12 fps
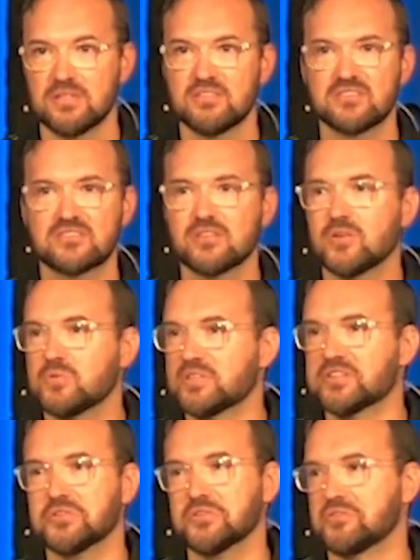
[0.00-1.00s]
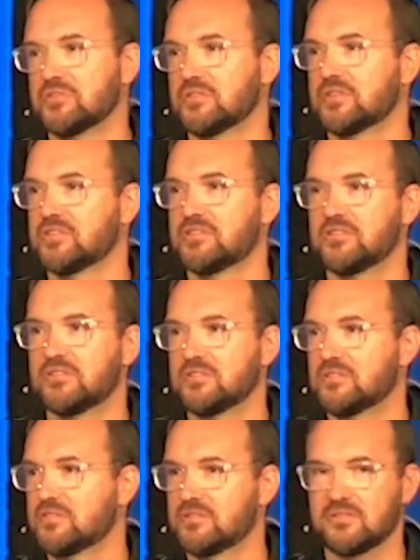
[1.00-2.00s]
So little,
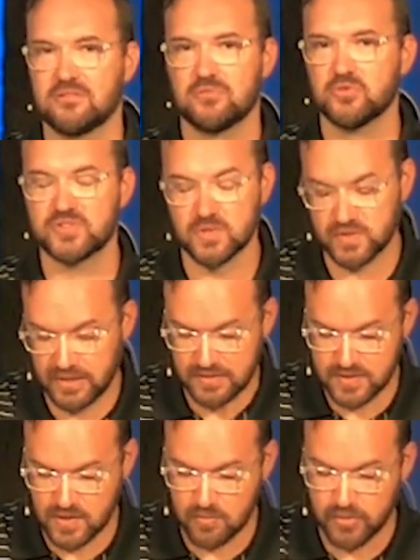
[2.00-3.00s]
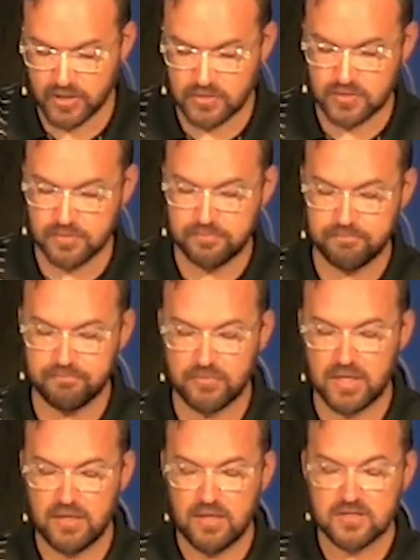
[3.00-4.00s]
resulting in so much.
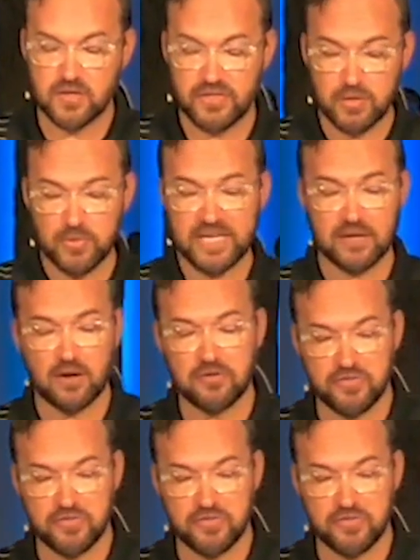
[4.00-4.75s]
So then we get our